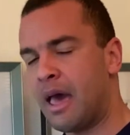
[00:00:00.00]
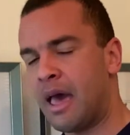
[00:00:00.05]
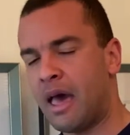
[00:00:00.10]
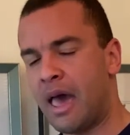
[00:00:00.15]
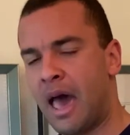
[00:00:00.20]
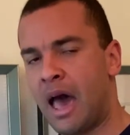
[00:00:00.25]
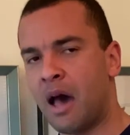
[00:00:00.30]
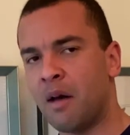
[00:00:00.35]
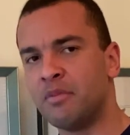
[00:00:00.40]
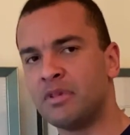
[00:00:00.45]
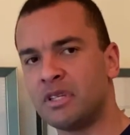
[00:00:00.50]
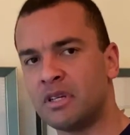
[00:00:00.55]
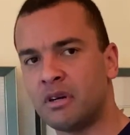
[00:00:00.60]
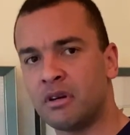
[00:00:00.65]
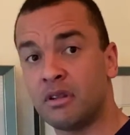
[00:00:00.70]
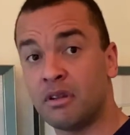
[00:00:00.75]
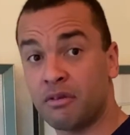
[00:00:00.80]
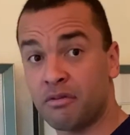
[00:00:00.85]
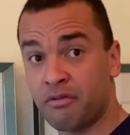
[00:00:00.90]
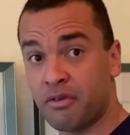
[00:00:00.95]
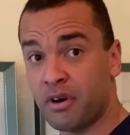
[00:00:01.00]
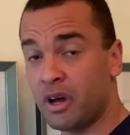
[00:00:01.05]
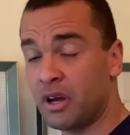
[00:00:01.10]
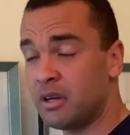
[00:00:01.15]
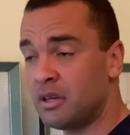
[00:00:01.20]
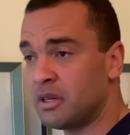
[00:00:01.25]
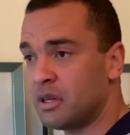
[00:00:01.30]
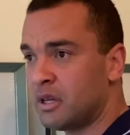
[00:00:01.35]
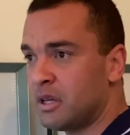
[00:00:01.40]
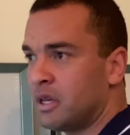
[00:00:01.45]
abs here in the front
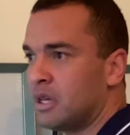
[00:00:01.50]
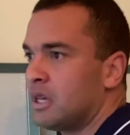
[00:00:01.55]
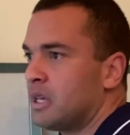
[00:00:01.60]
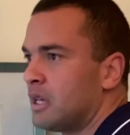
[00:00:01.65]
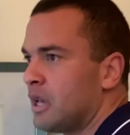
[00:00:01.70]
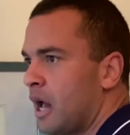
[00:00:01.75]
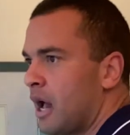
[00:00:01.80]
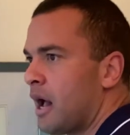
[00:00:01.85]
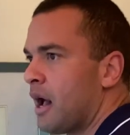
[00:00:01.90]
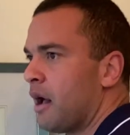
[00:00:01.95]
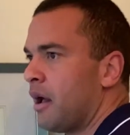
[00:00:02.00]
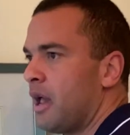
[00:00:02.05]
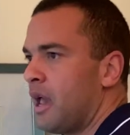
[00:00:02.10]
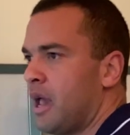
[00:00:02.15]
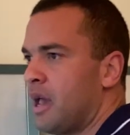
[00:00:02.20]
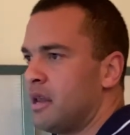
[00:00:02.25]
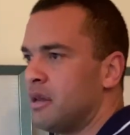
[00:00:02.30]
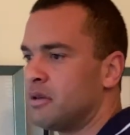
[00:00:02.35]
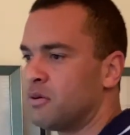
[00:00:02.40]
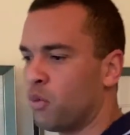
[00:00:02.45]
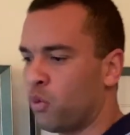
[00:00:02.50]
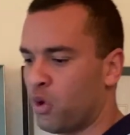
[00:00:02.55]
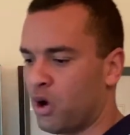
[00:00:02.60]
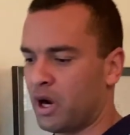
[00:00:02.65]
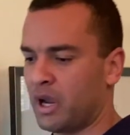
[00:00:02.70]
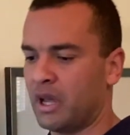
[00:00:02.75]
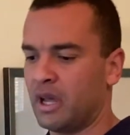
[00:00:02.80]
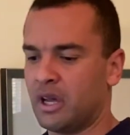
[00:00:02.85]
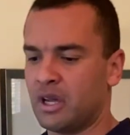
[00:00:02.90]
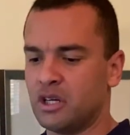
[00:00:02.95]
and work
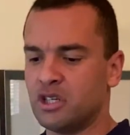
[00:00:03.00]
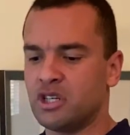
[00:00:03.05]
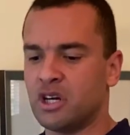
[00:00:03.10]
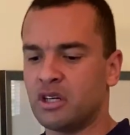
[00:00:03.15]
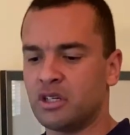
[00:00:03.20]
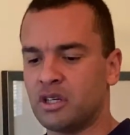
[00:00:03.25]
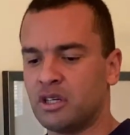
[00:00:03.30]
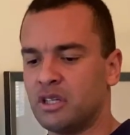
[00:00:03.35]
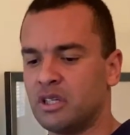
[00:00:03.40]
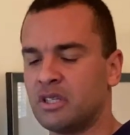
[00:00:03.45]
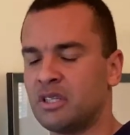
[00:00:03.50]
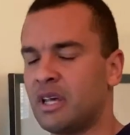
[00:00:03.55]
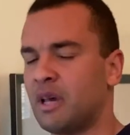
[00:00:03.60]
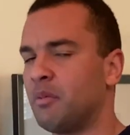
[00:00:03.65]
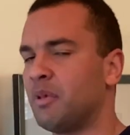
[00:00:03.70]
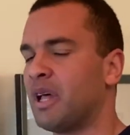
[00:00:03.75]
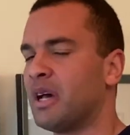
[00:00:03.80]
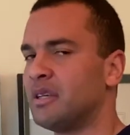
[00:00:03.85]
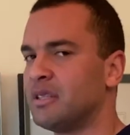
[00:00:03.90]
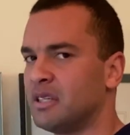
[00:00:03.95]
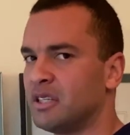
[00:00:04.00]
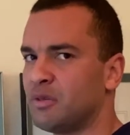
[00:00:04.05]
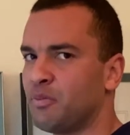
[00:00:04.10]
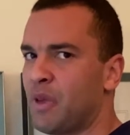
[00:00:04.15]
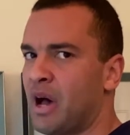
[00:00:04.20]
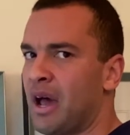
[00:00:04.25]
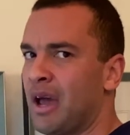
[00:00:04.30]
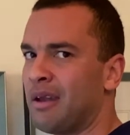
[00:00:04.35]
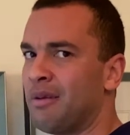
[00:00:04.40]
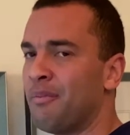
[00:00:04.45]
in conjunction to stabilize the
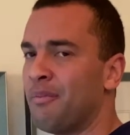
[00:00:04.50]
spine.